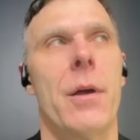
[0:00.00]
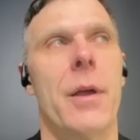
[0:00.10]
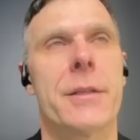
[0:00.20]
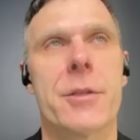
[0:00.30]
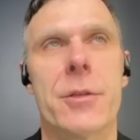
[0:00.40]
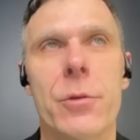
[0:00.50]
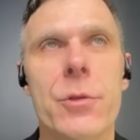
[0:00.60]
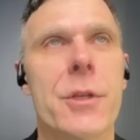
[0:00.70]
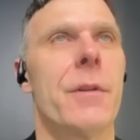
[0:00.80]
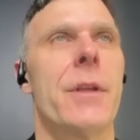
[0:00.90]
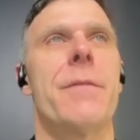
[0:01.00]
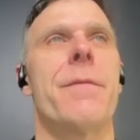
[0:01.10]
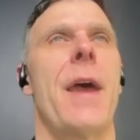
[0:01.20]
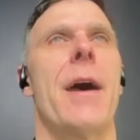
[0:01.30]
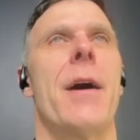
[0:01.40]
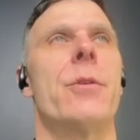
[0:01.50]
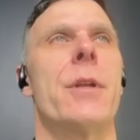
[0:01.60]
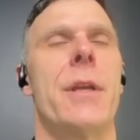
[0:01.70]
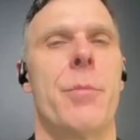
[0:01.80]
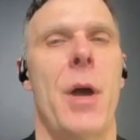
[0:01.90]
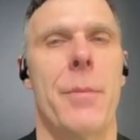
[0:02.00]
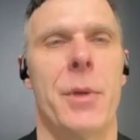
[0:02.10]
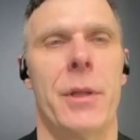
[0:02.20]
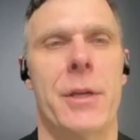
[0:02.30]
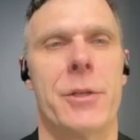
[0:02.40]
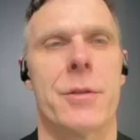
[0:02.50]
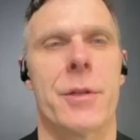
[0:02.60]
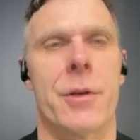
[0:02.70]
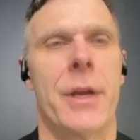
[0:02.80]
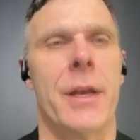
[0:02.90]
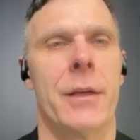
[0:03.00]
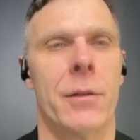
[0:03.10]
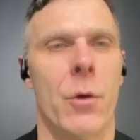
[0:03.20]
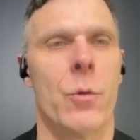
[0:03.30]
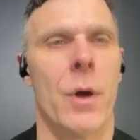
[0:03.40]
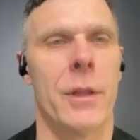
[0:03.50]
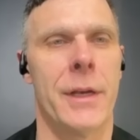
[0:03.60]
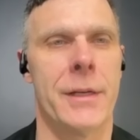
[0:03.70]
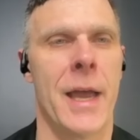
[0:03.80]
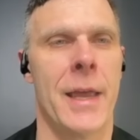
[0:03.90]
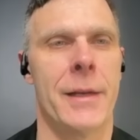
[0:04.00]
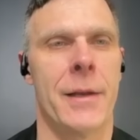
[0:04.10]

exclusively found in populations that are eating a low quality diet